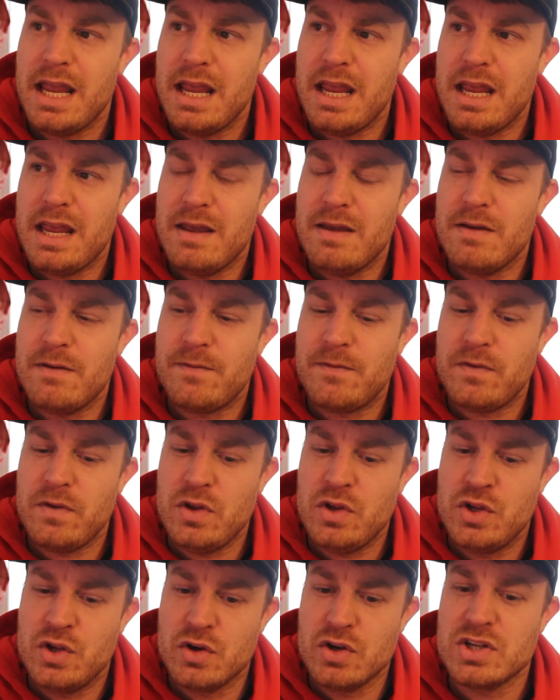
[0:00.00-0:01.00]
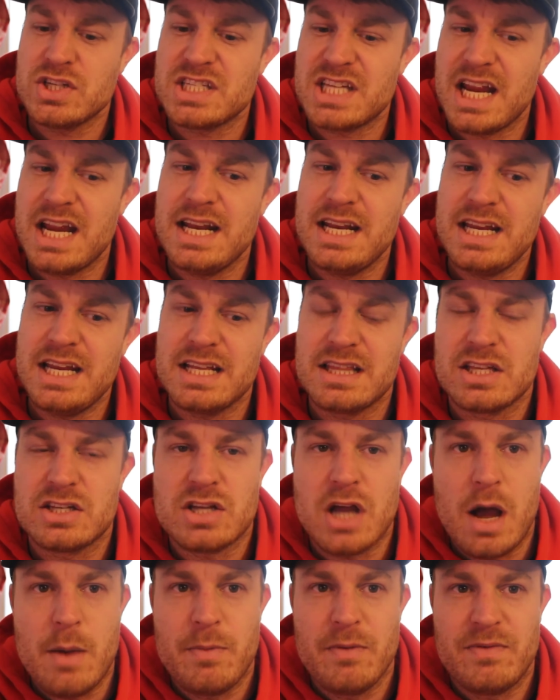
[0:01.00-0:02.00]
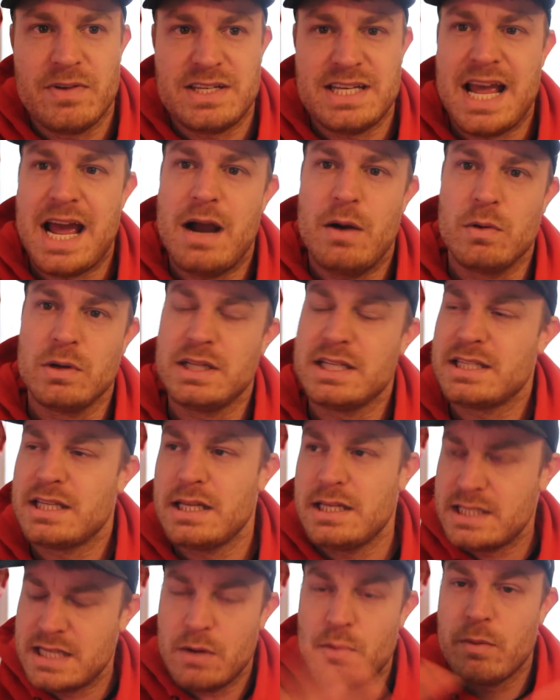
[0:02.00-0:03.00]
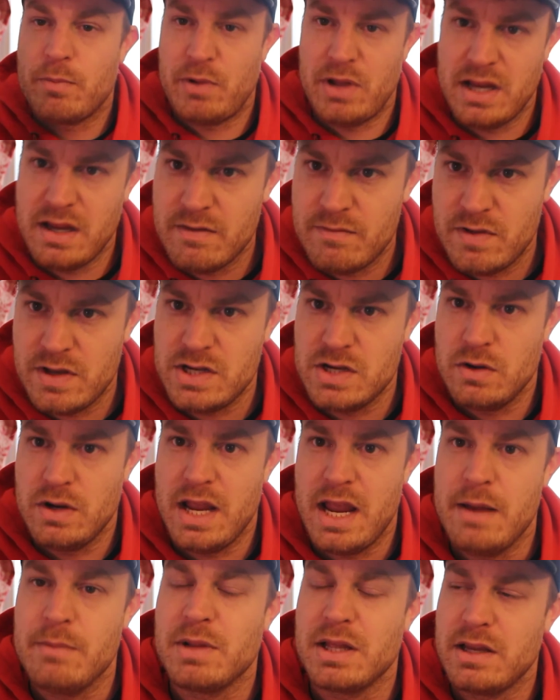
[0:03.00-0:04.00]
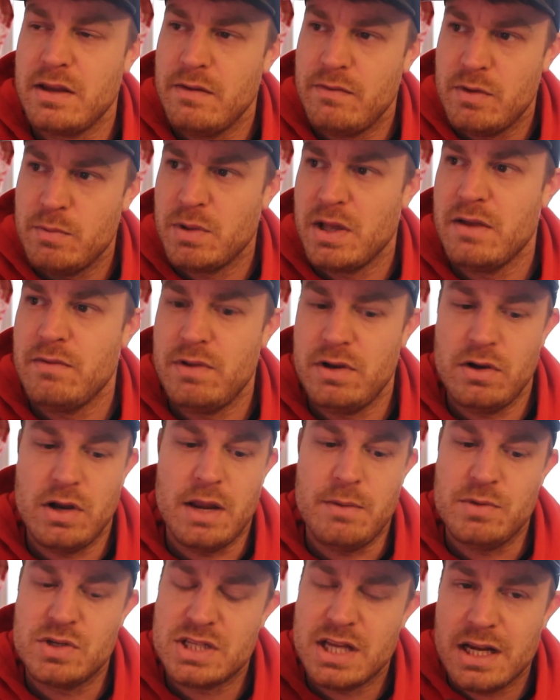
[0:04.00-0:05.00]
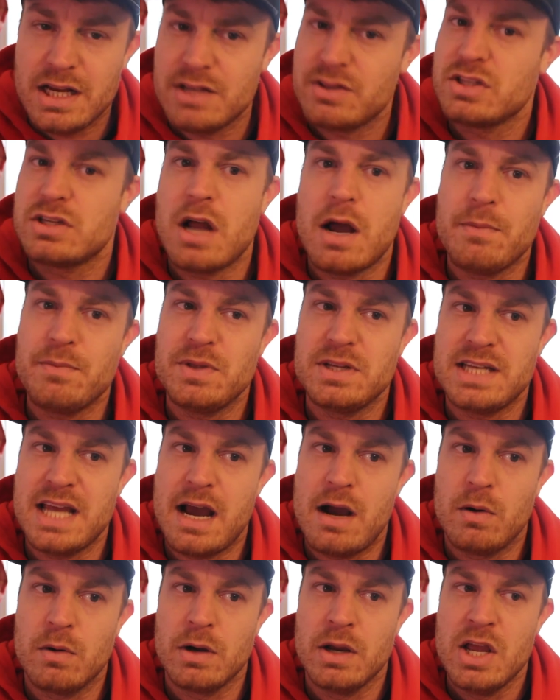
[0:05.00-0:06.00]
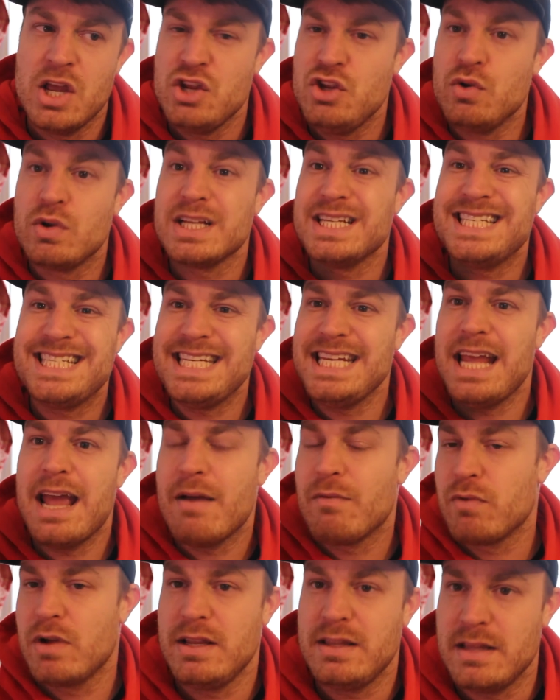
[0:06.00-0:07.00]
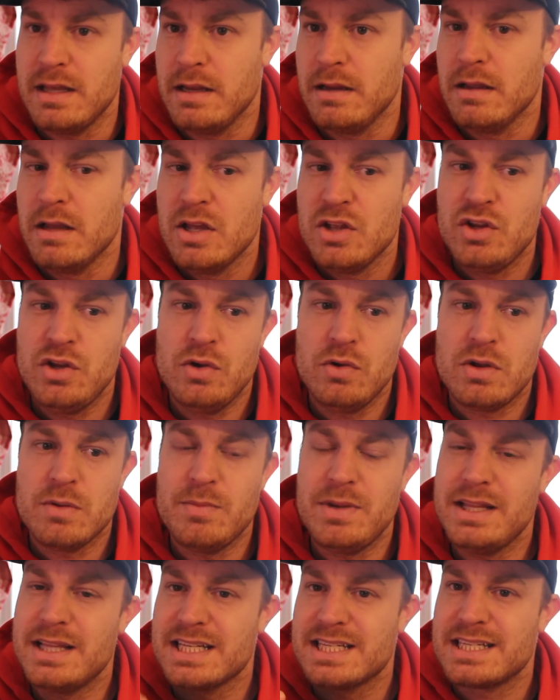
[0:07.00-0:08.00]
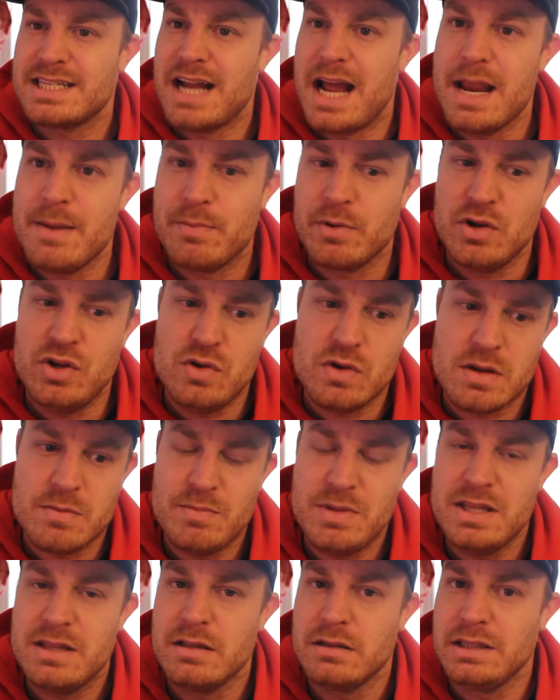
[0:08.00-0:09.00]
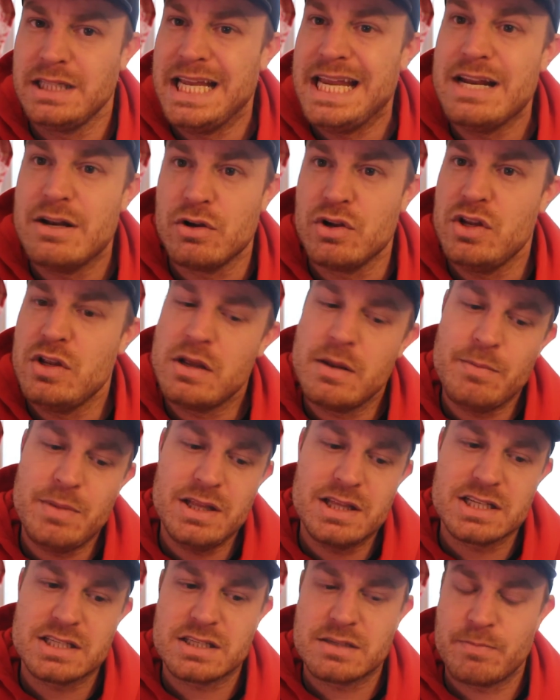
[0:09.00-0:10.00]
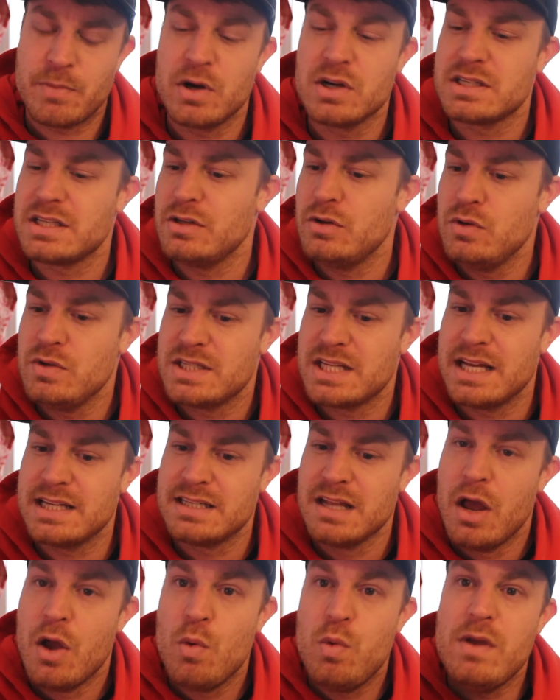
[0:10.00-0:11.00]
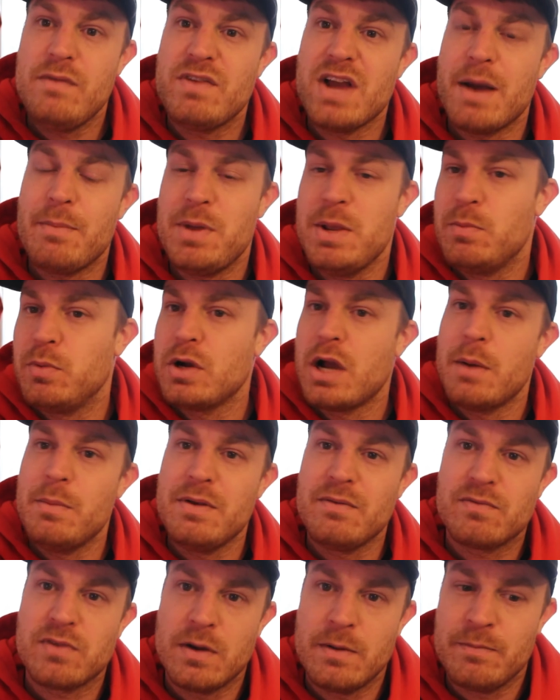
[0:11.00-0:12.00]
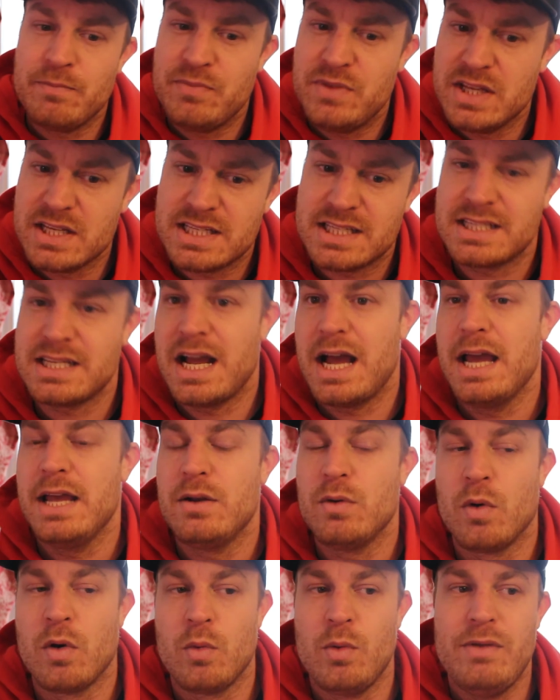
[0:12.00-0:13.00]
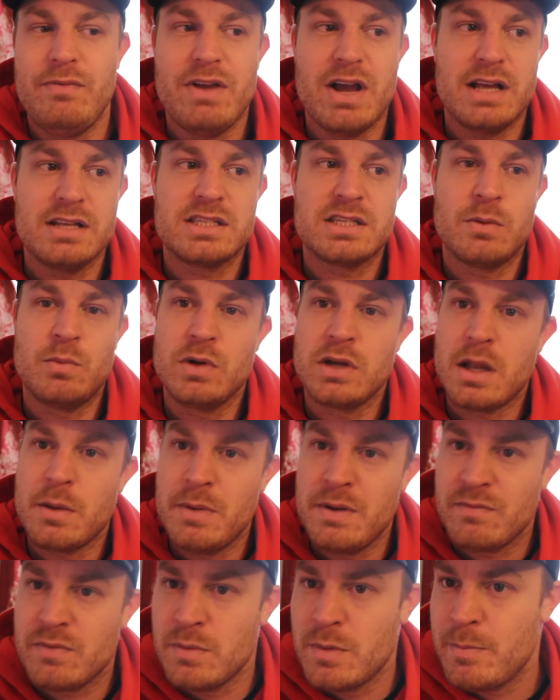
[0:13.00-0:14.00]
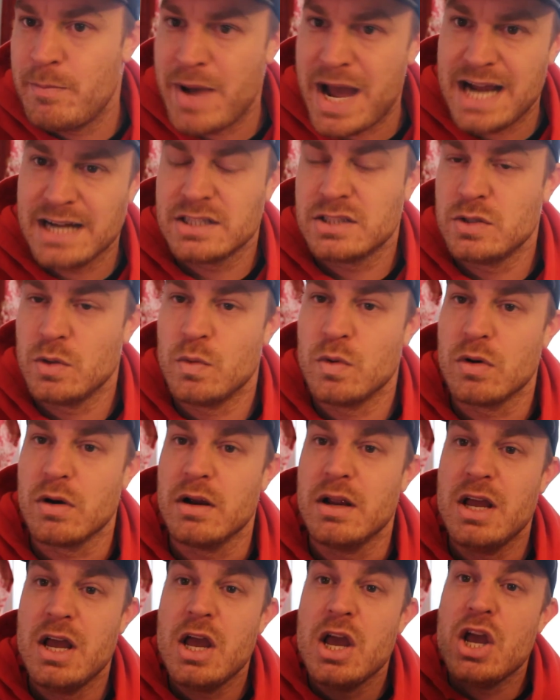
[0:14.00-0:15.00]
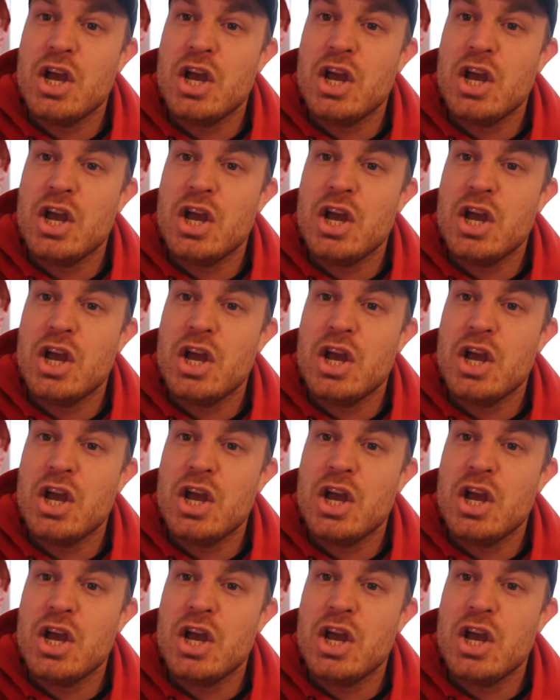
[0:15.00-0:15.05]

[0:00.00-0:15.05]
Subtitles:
if you're standing at the top of a tower, let's say we're playing a video game, like if you play a video game, you're standing at the top of the tower, you can see everything. You can be the sniper, you can be the leader, you can be this person who says, we've got people coming from this side, or we've got someone coming from the back door.